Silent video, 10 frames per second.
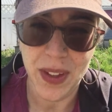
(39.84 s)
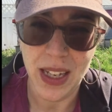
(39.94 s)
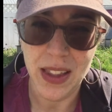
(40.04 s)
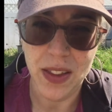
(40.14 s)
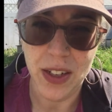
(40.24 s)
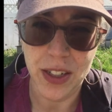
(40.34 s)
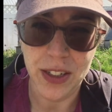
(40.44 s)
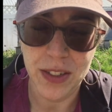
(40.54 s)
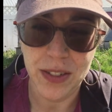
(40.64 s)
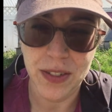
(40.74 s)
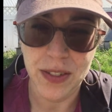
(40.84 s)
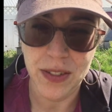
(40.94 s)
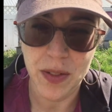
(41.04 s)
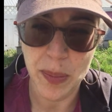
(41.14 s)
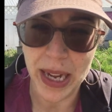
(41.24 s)
in their
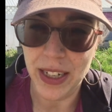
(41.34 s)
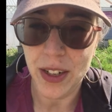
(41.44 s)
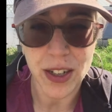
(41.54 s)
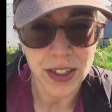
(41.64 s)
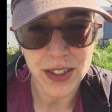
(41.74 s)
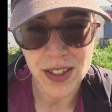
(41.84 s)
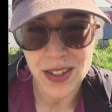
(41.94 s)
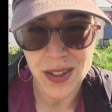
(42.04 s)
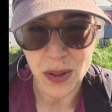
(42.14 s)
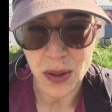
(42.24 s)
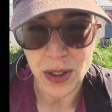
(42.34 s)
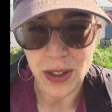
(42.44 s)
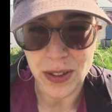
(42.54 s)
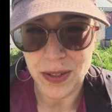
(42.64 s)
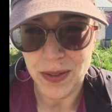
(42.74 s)
backyards
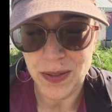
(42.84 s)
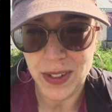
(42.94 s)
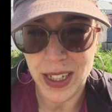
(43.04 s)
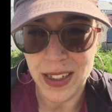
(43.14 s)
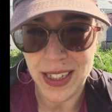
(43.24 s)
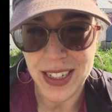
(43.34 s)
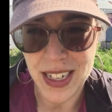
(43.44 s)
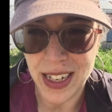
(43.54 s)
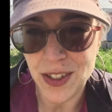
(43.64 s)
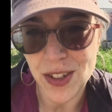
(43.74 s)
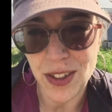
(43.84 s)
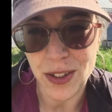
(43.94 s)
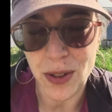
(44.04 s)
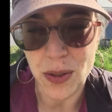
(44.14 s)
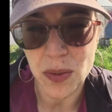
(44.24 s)
or in containers in
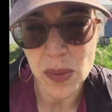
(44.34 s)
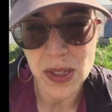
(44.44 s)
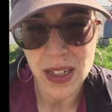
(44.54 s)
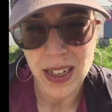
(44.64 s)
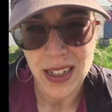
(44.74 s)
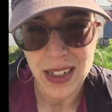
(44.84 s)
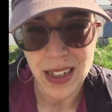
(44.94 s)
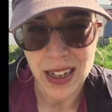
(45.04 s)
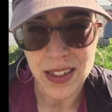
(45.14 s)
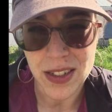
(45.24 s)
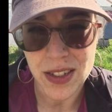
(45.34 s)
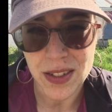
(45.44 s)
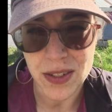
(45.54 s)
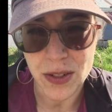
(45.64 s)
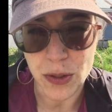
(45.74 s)
their homes, and
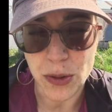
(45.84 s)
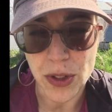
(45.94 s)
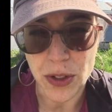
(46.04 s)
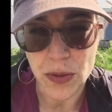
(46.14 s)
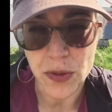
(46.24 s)
grew their own